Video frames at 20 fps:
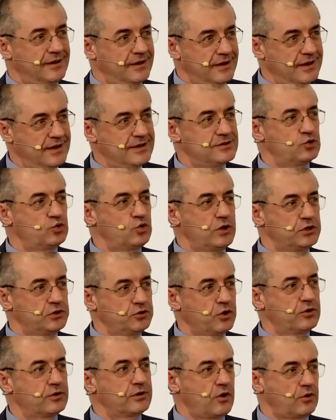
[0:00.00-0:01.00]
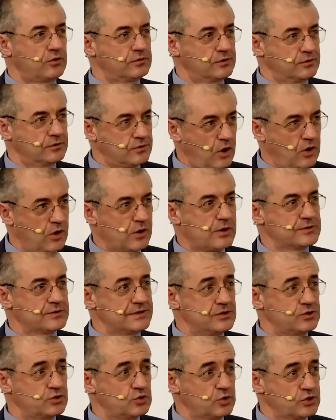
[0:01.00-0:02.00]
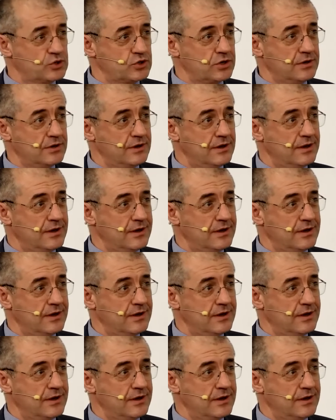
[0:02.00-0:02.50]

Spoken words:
it is to ignore Holocaust distortion,